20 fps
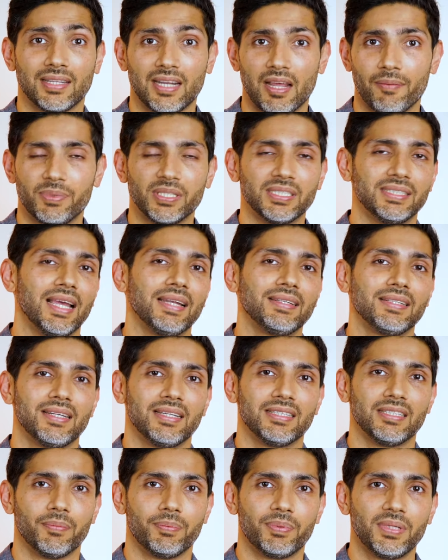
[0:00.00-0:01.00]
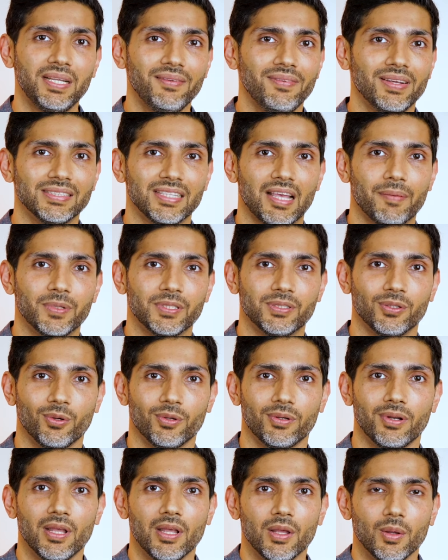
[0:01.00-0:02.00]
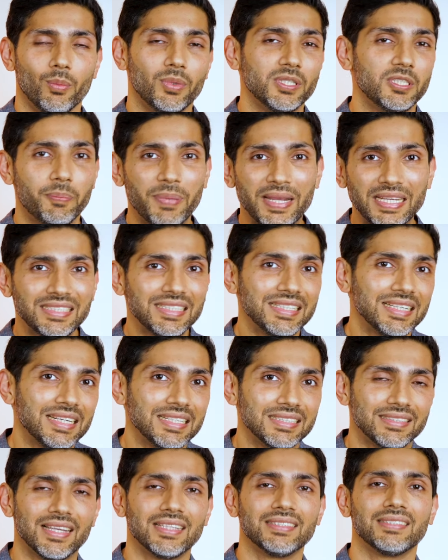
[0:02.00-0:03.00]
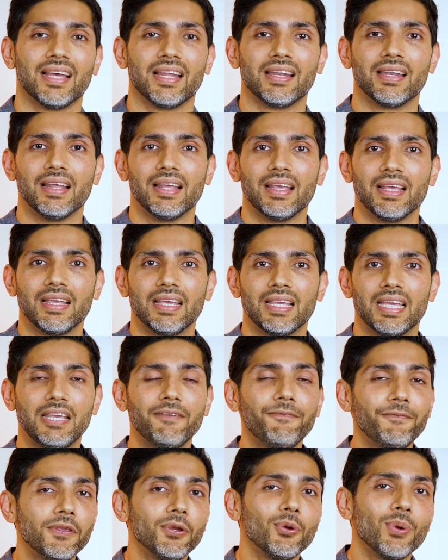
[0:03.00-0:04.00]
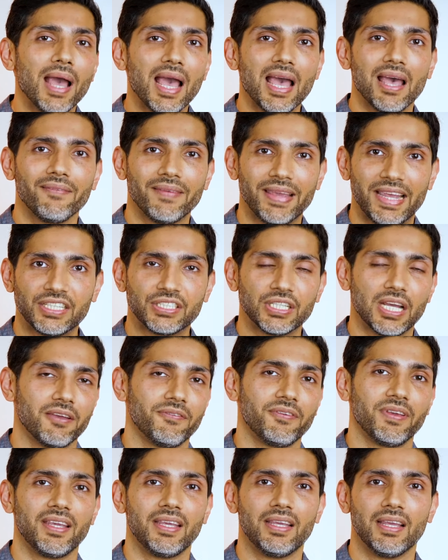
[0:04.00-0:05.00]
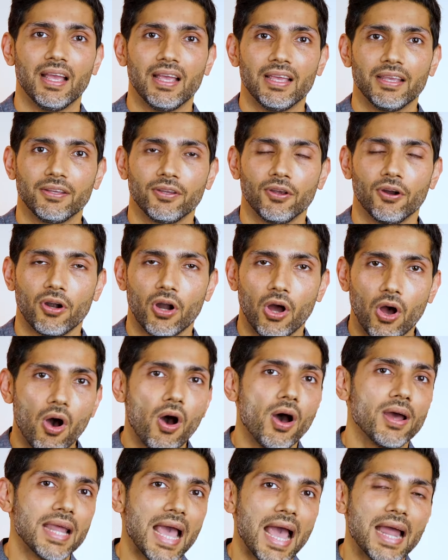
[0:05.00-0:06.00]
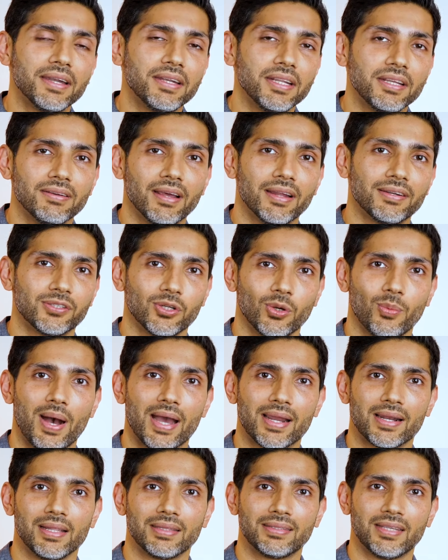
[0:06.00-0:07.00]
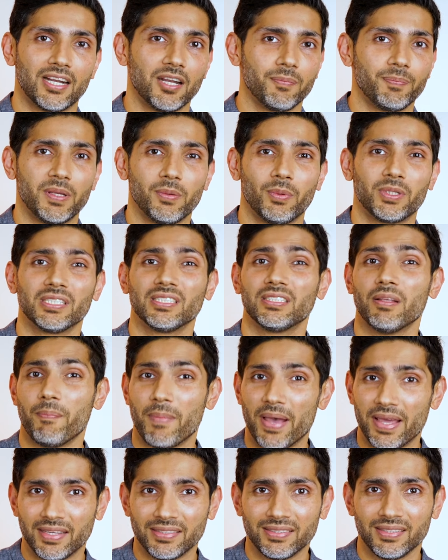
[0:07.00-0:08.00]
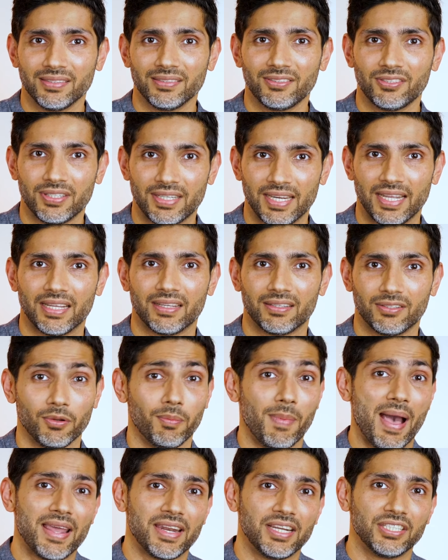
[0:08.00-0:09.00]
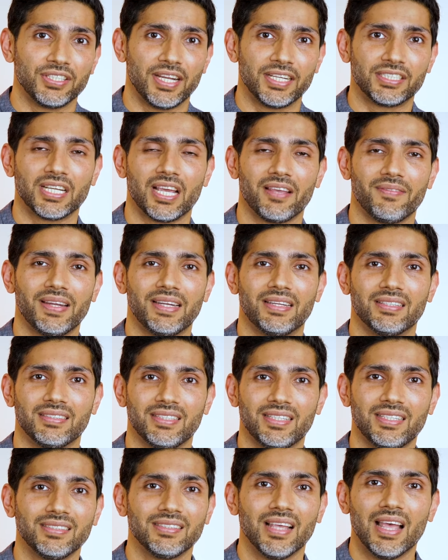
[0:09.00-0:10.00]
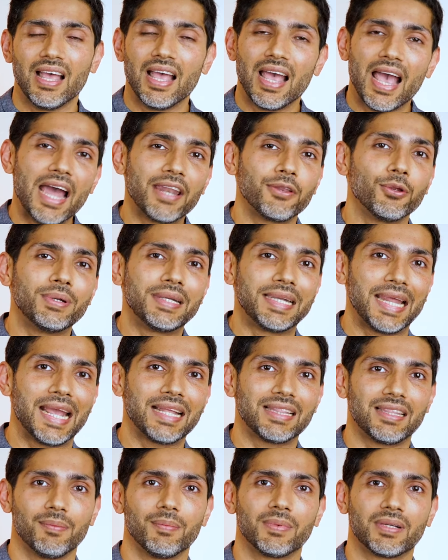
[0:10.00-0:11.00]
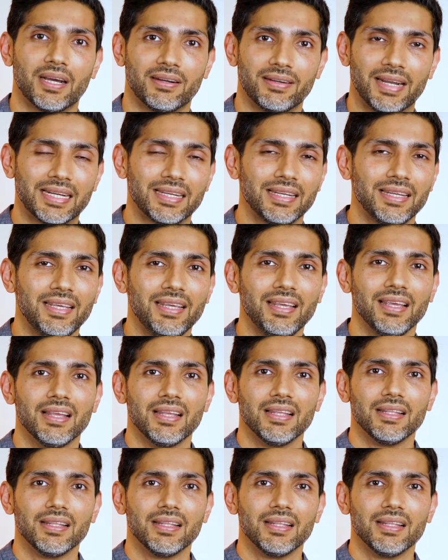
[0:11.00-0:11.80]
that I presented in the previous episode, which basically says that if you have HIV, you're on antiretroviral therapy, which is the medicines to take to manage HIV disease, and you take them correctly,